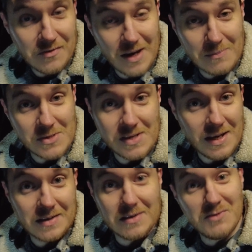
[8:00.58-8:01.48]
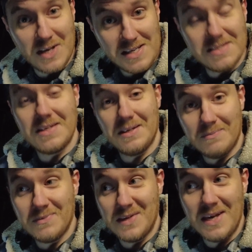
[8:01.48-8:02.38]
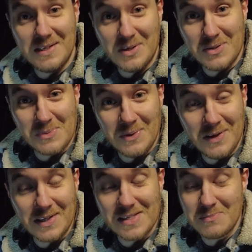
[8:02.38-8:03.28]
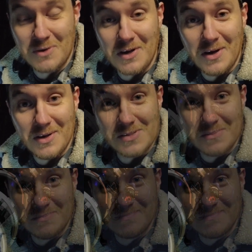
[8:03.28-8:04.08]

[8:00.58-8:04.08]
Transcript: frames a second. I've tested it. It does work. It's pretty awesome.